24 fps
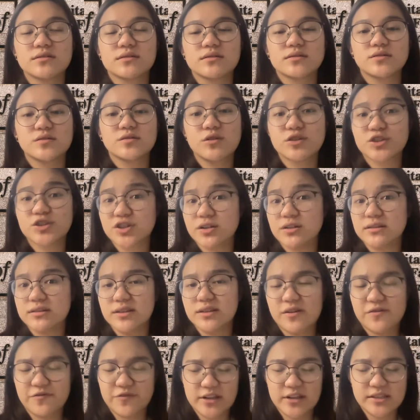social
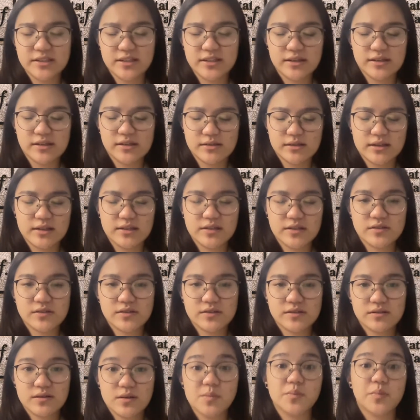differences
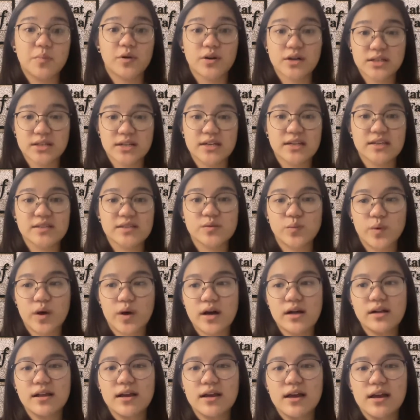is important as
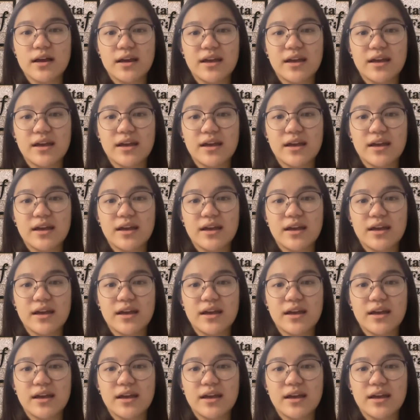well.